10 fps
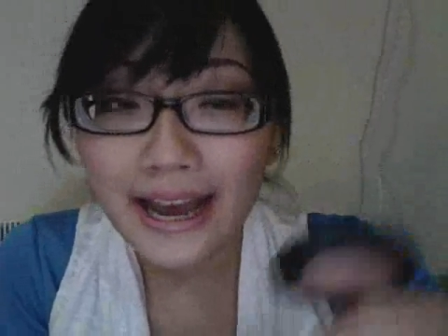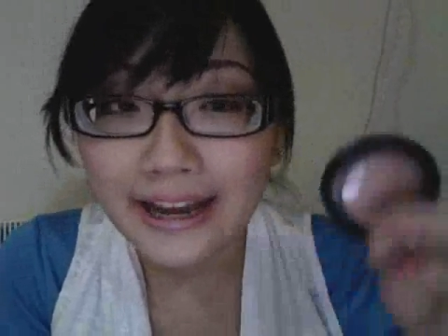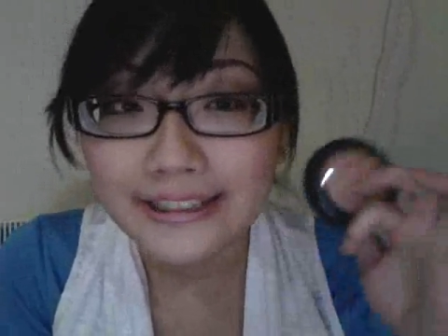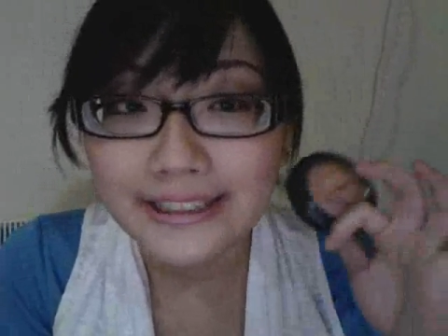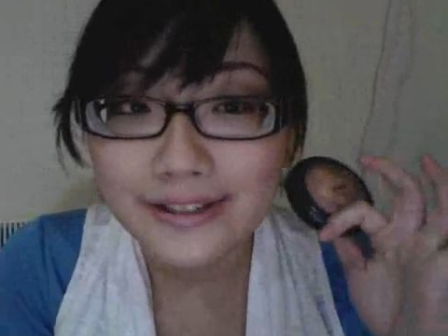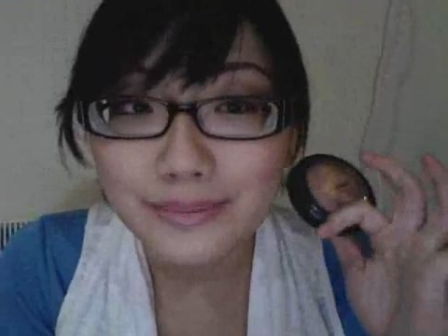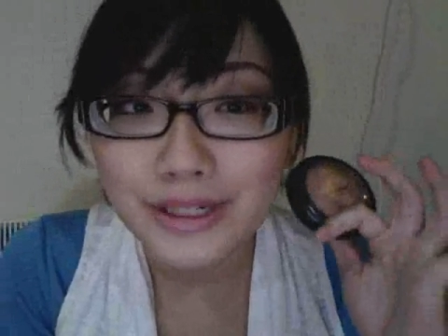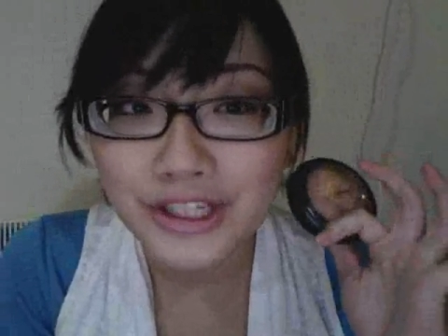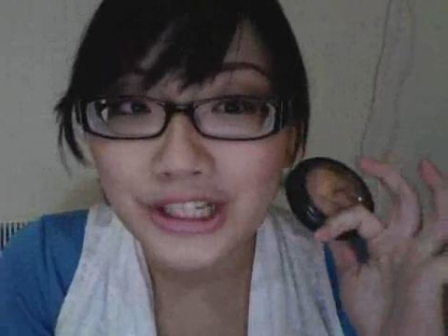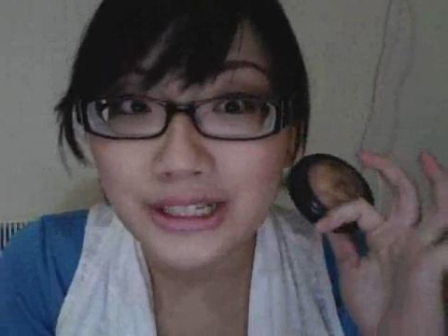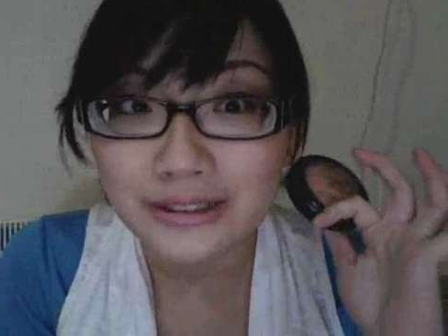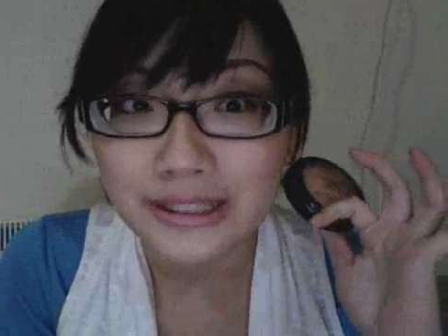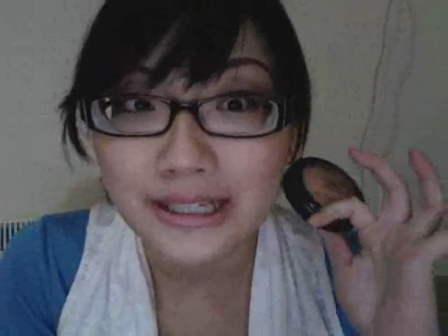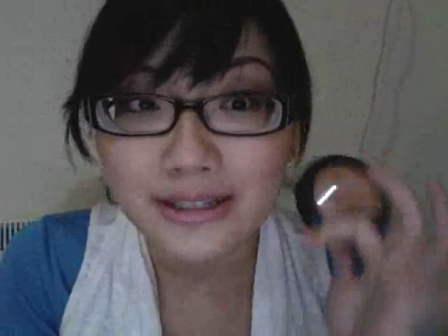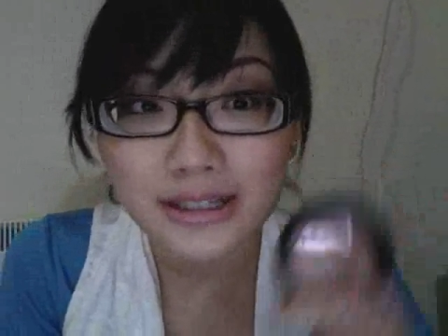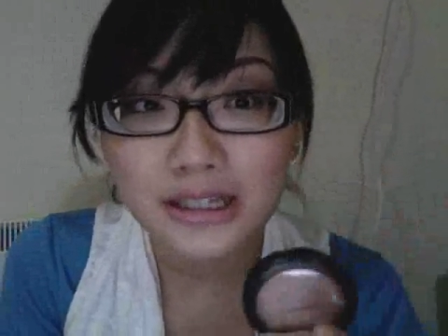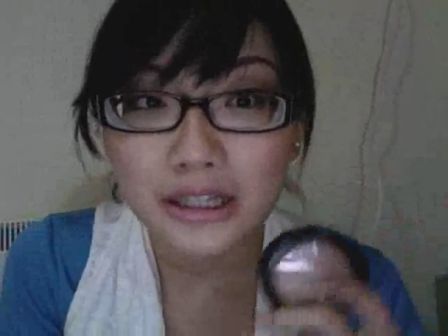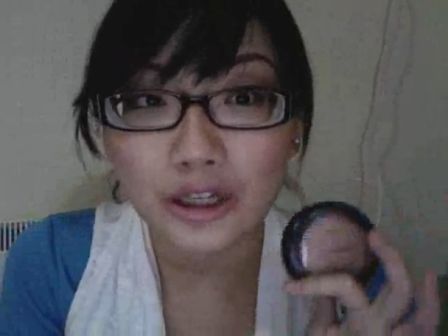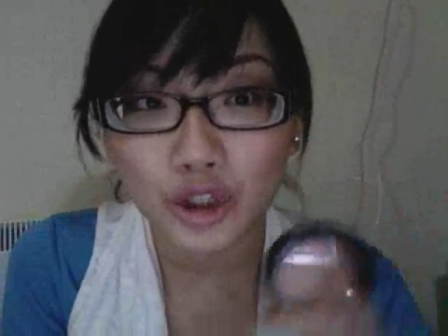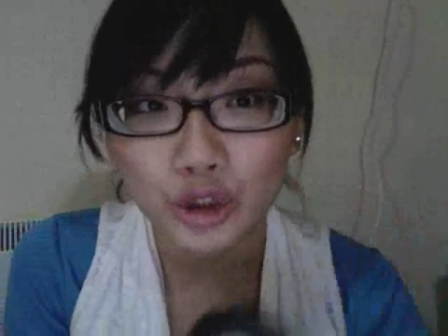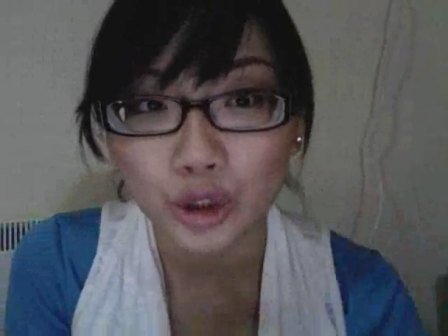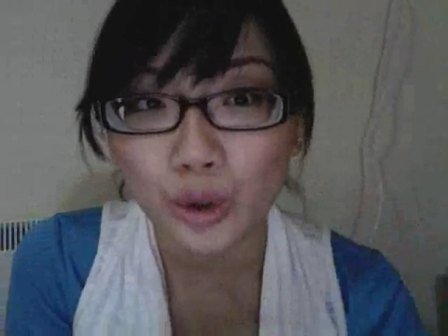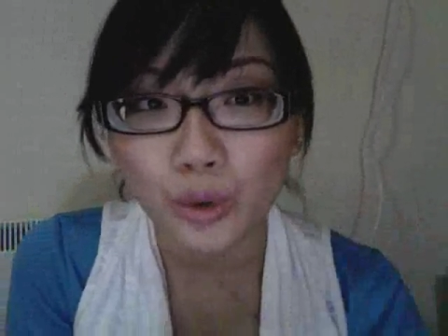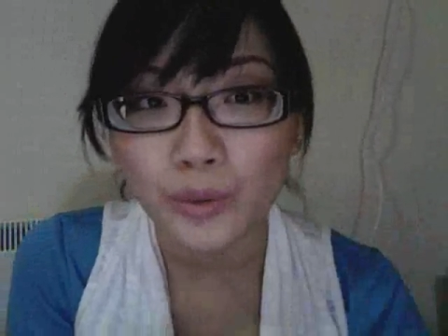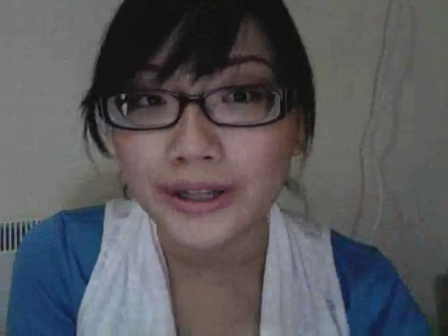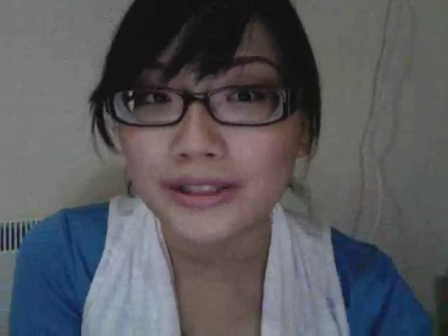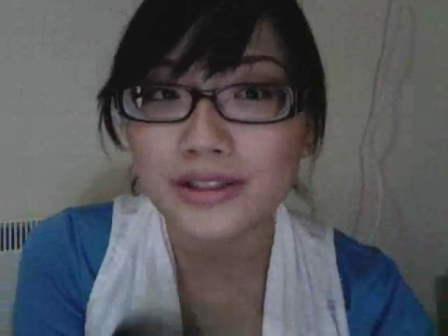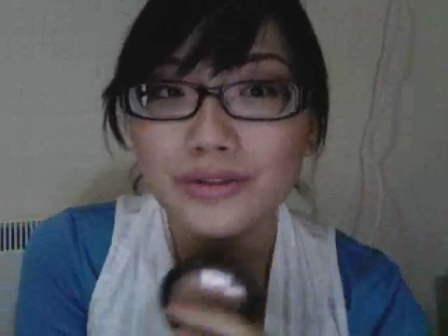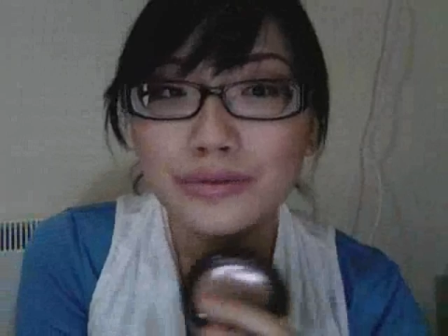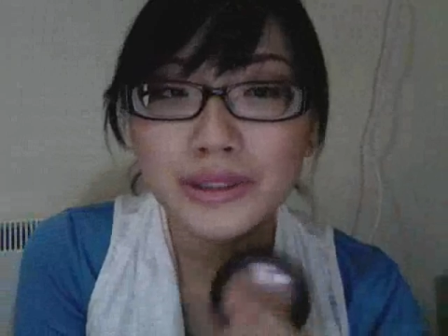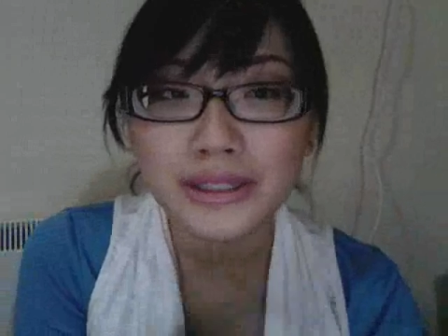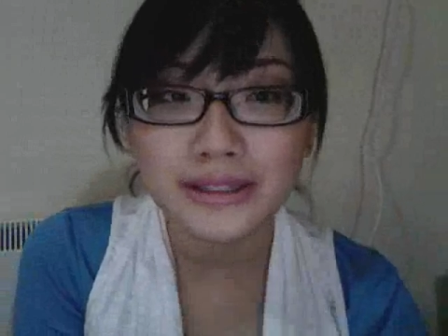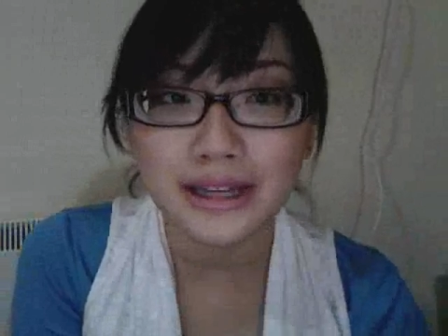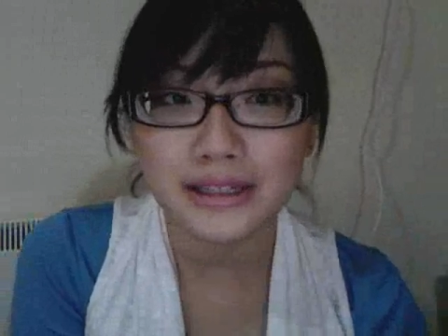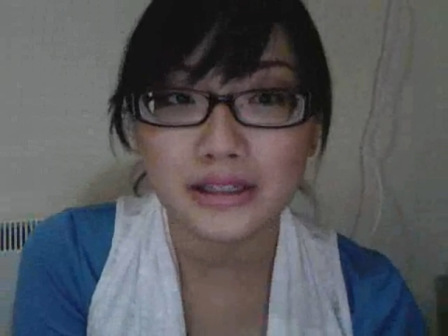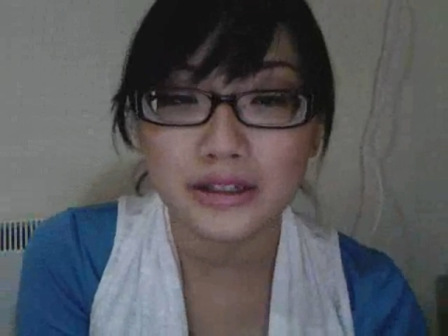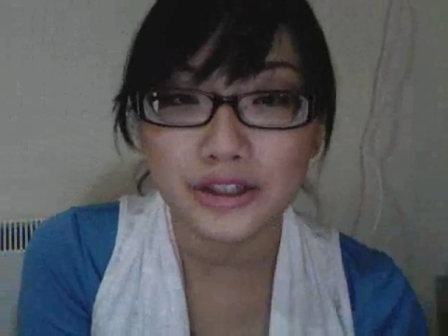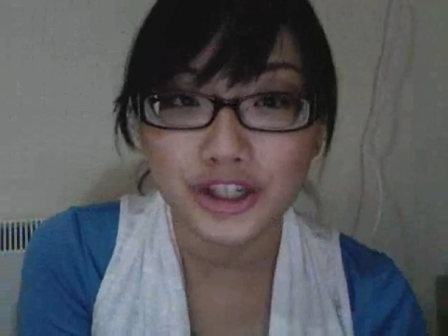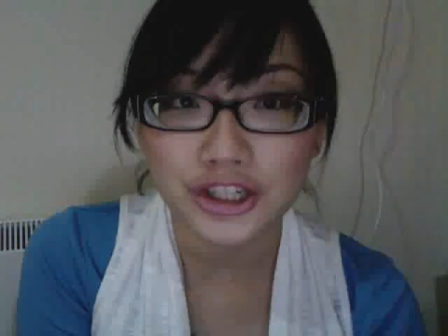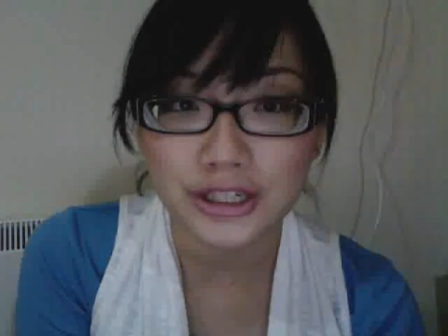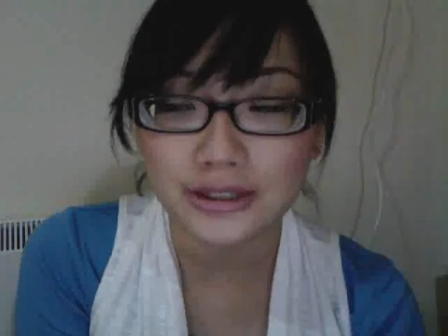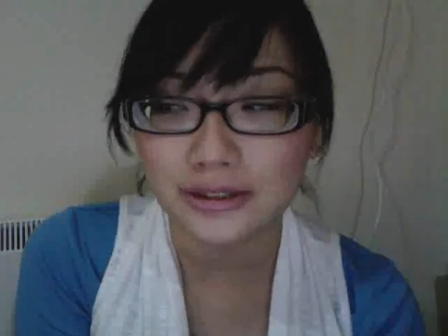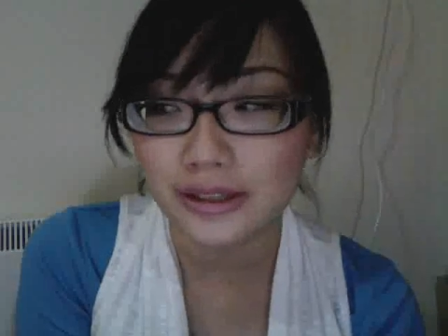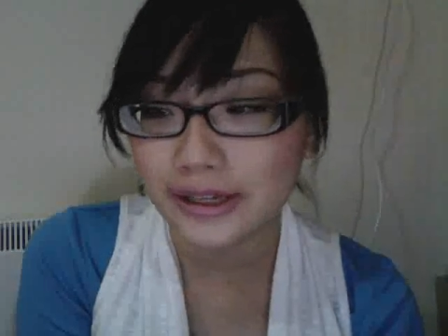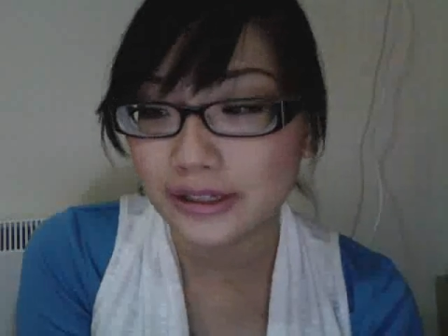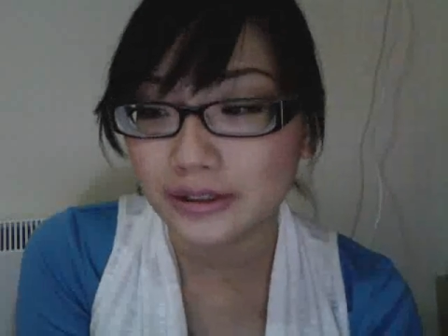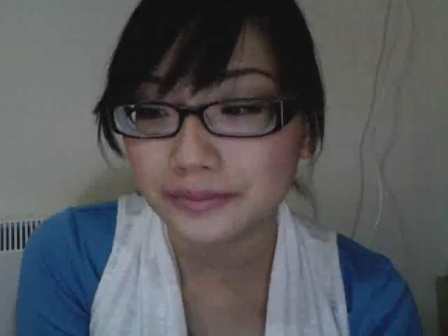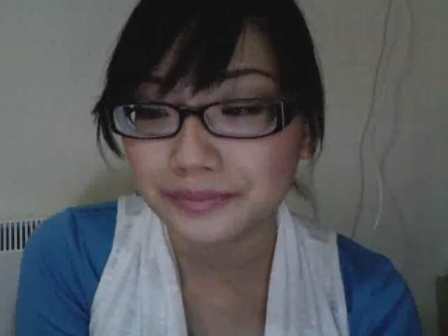and it gives my cheeks an instant glow, and it's a really nice sheen, like